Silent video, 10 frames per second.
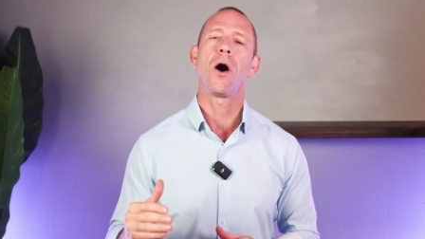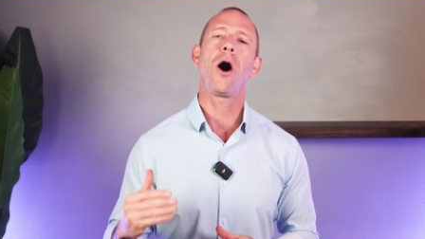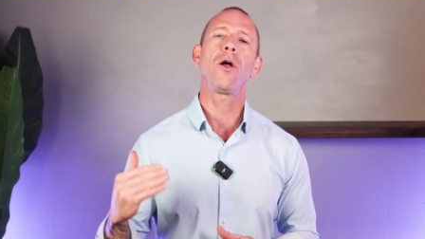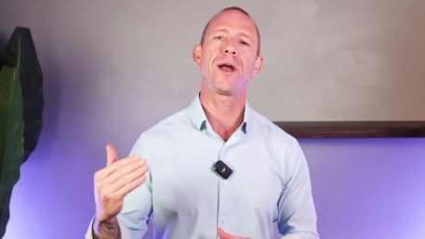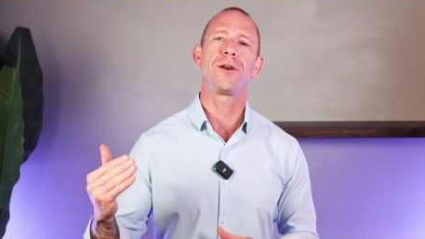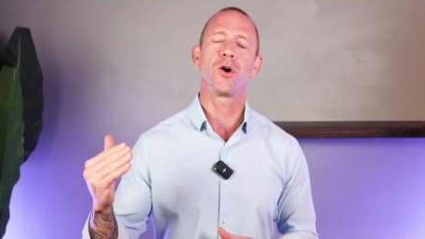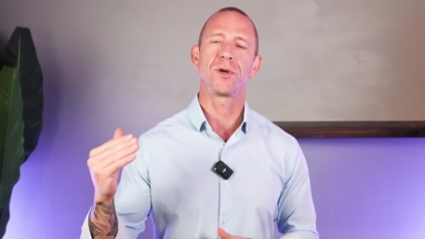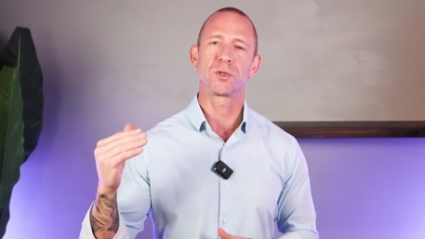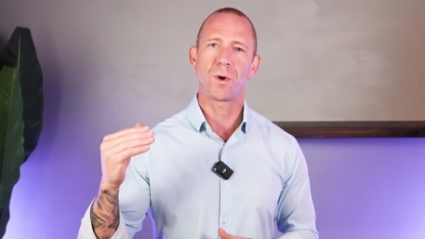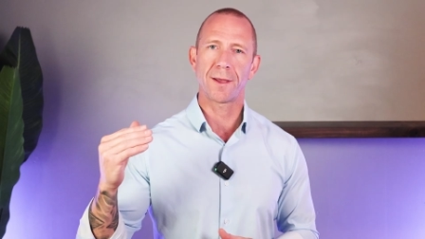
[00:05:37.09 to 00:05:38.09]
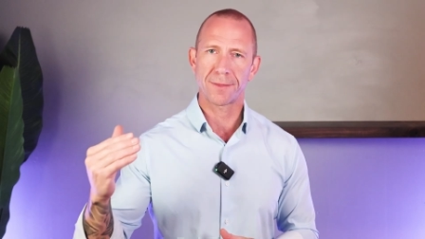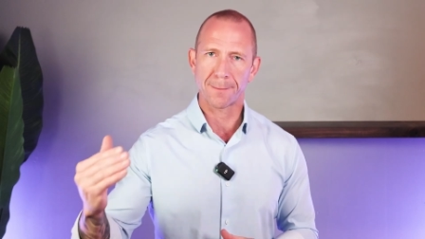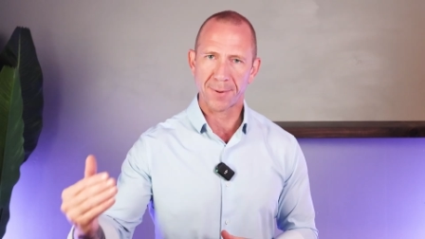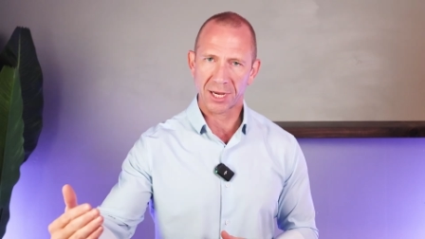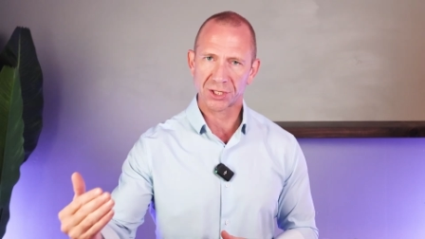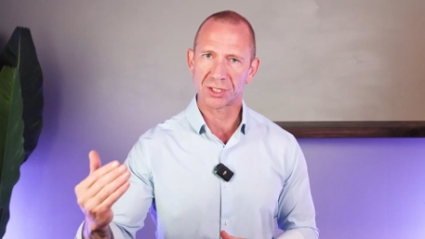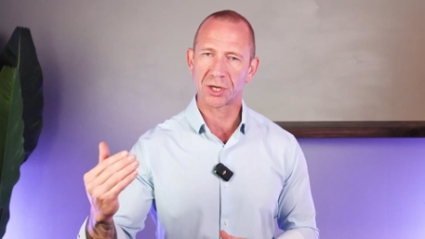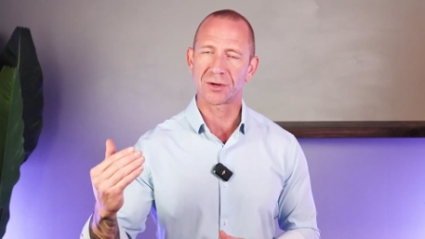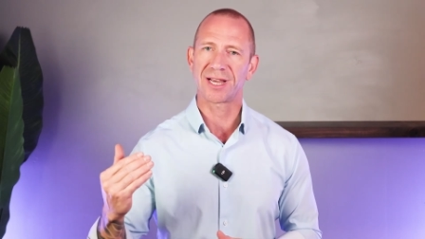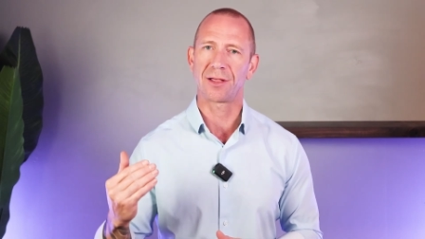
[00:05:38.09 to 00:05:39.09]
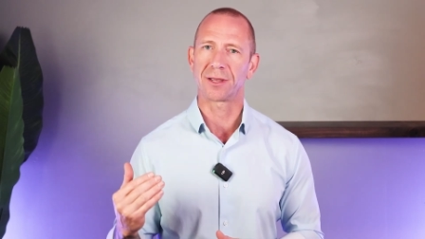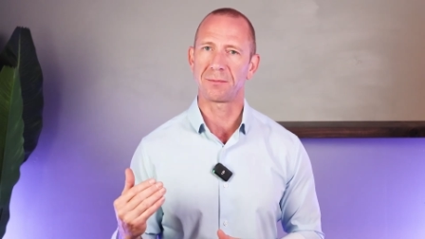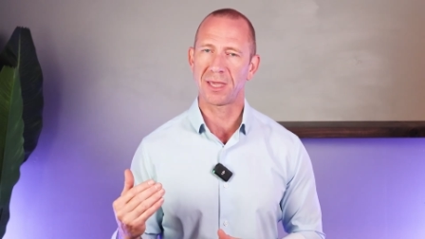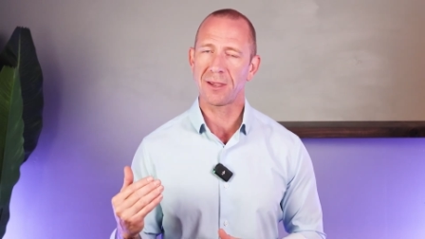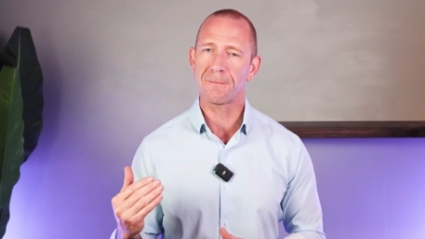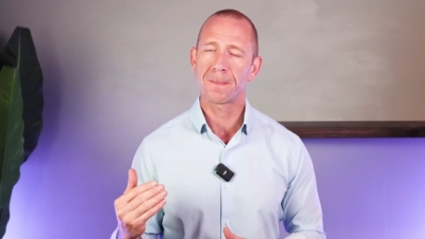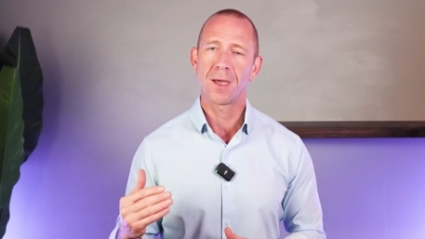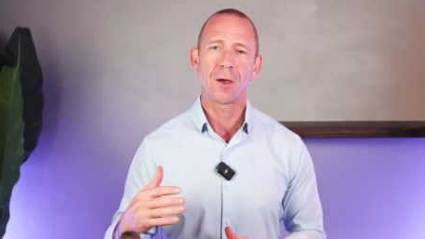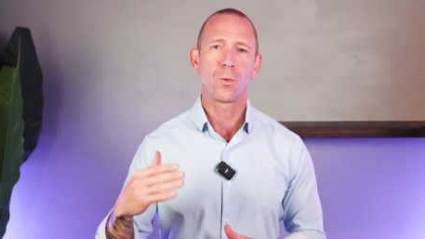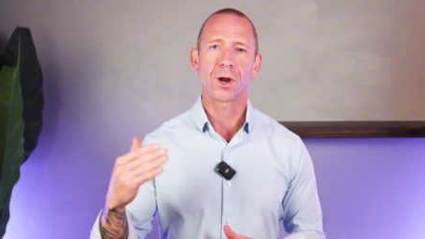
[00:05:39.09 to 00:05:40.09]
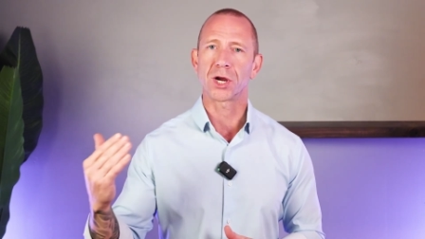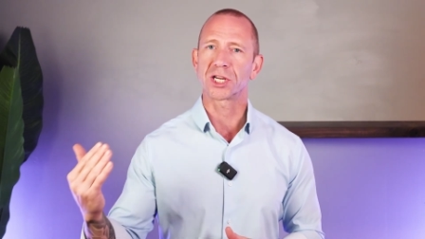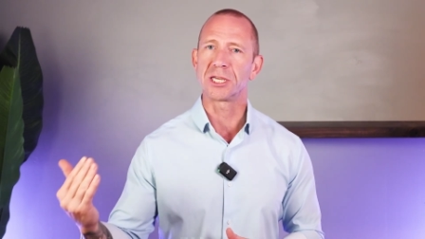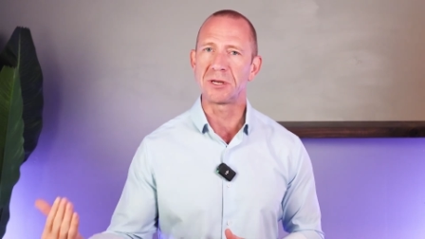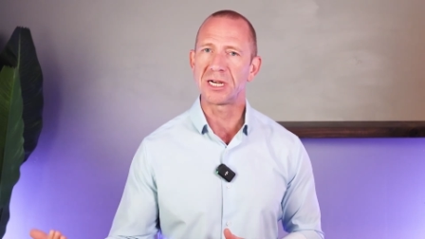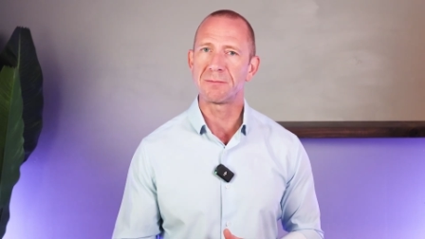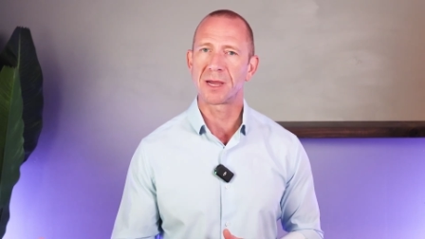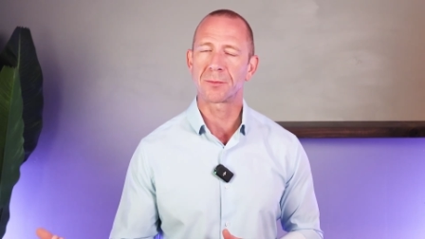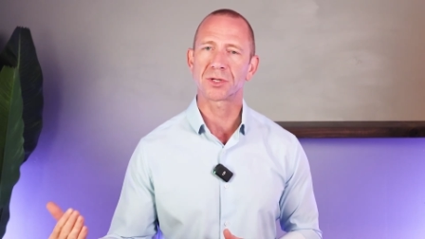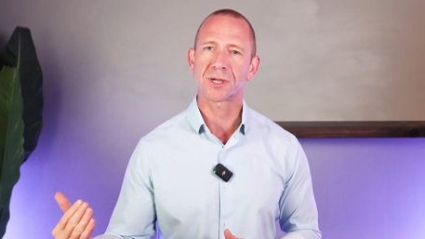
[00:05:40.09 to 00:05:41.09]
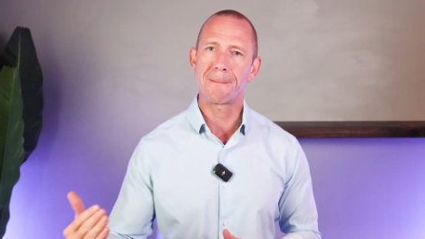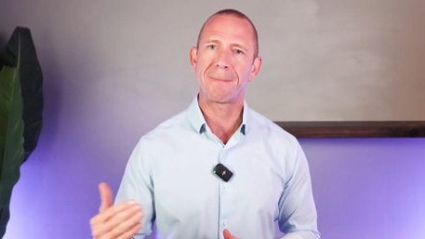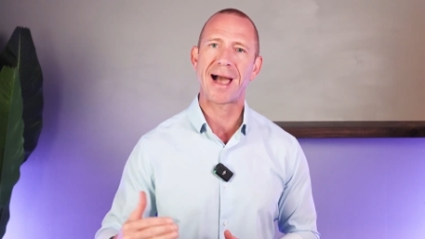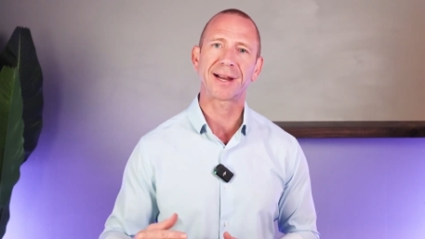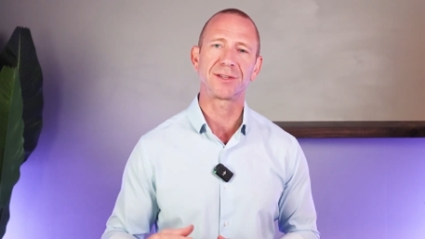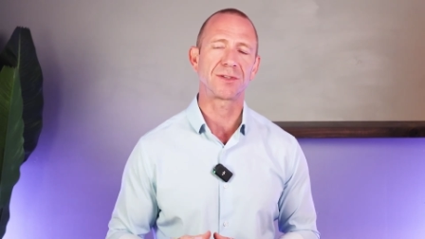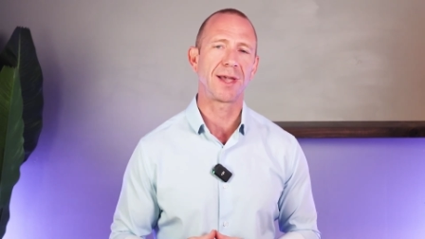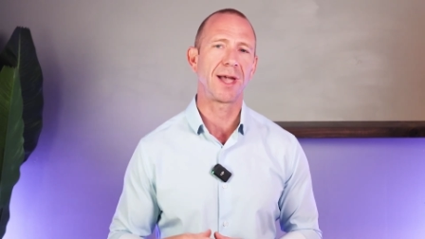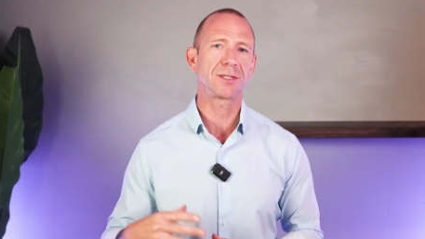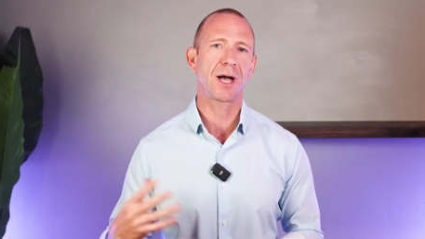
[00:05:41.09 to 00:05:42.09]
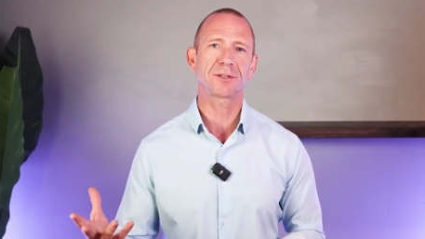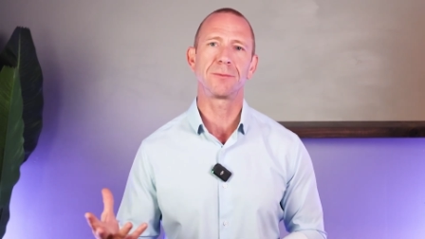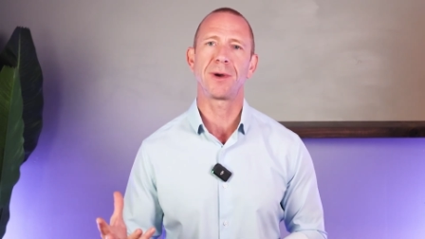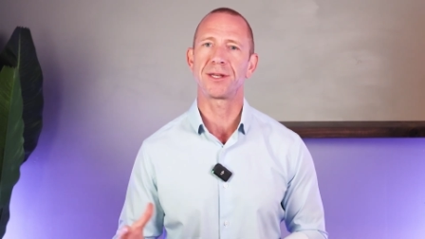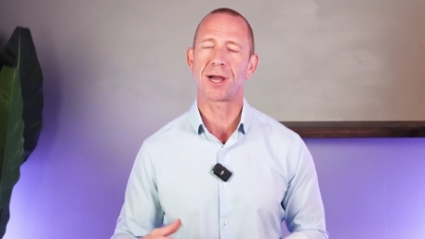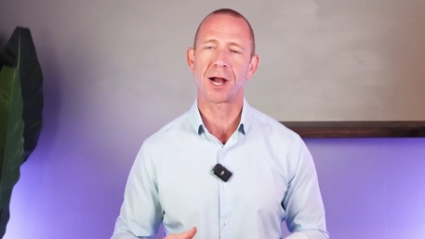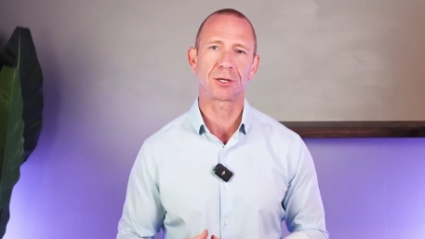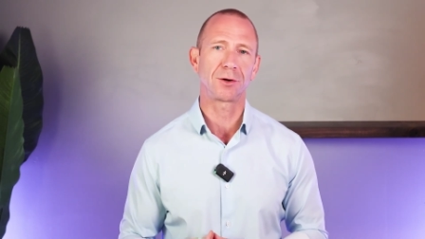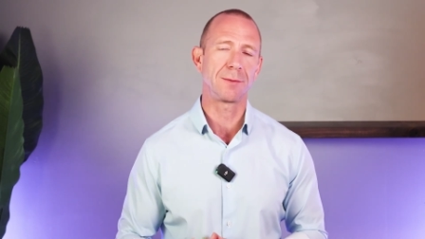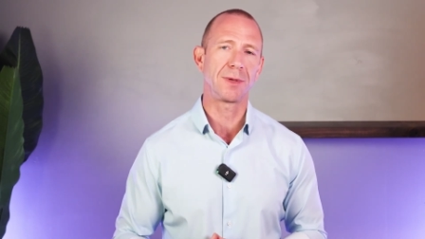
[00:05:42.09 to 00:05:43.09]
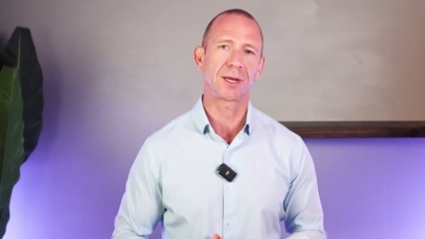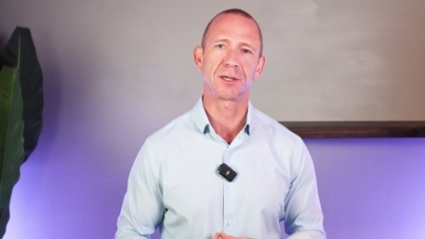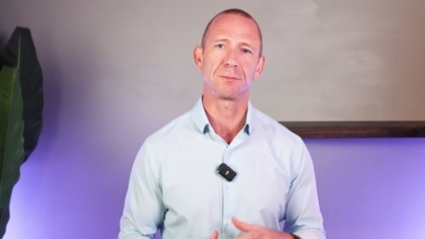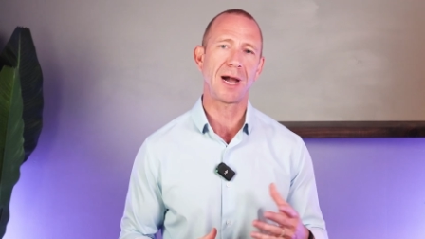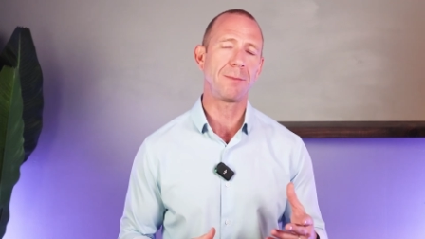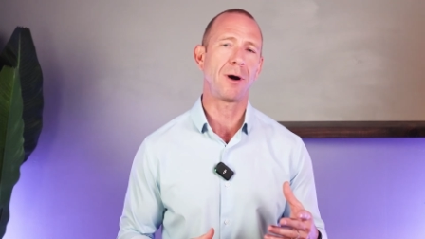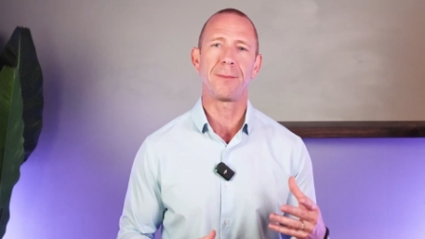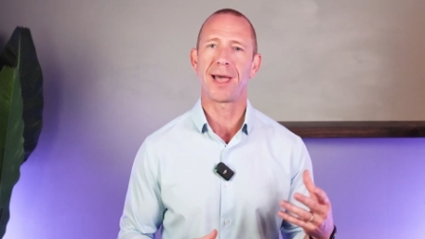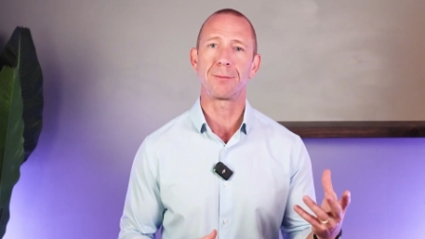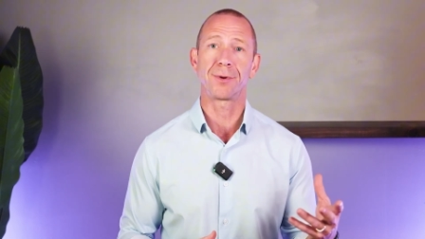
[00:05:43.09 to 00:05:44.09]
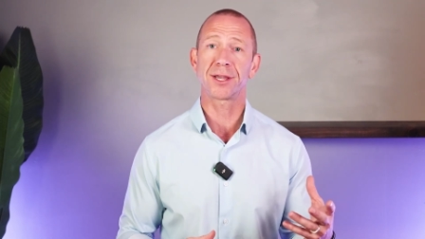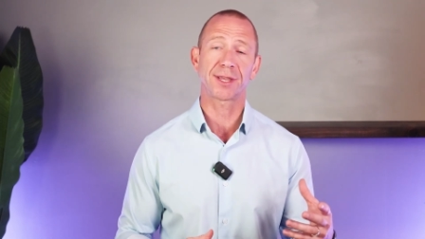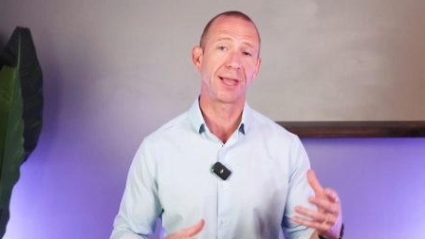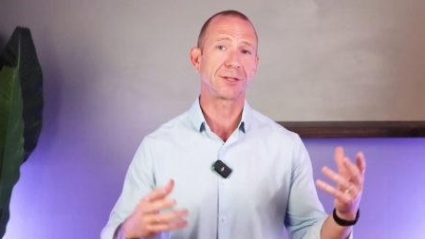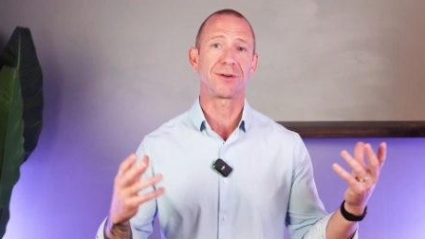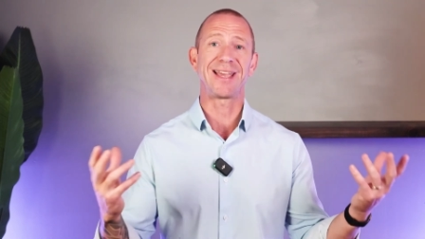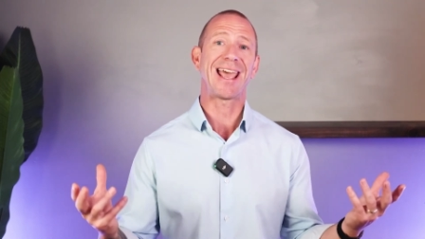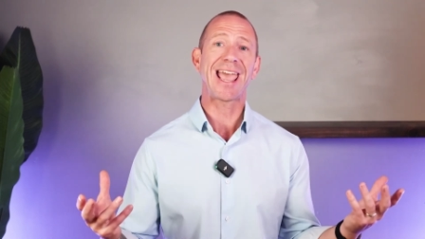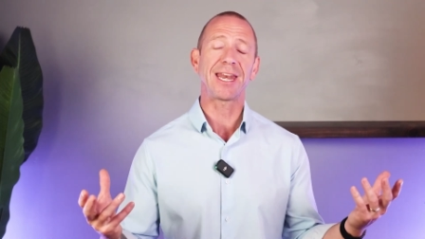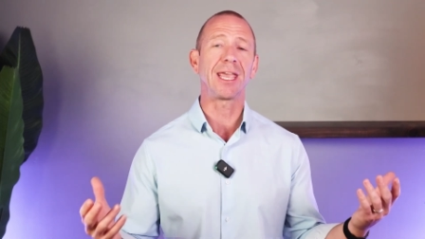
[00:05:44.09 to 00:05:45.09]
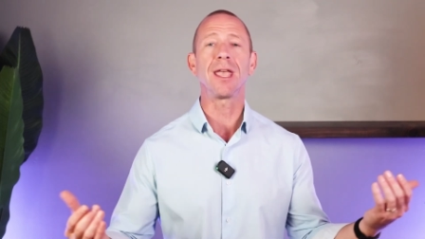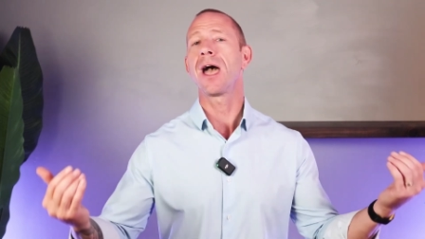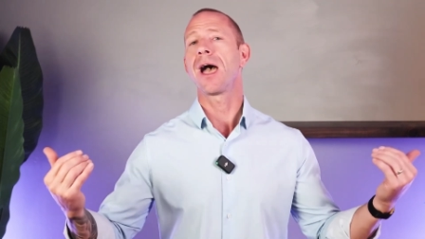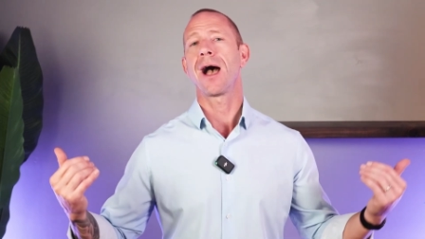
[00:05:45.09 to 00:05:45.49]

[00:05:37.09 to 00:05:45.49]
All I know is what the patients are telling me, what our community members come back and say, I talked to my doctor, and because my mom had breast cancer at 80,